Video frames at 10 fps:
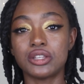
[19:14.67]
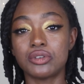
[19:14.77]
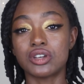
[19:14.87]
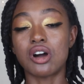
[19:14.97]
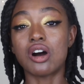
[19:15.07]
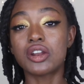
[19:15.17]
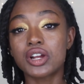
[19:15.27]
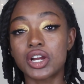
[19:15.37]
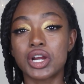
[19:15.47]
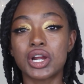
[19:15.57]
You could honor
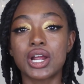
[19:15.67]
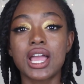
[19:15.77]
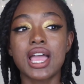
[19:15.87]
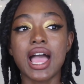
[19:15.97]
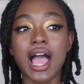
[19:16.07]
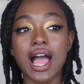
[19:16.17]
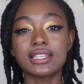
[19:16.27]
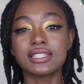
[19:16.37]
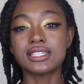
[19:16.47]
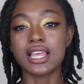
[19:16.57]
her
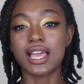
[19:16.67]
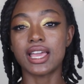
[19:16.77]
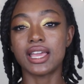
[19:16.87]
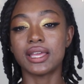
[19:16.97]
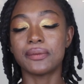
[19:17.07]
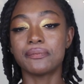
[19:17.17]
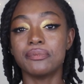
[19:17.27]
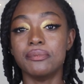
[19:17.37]
at, say,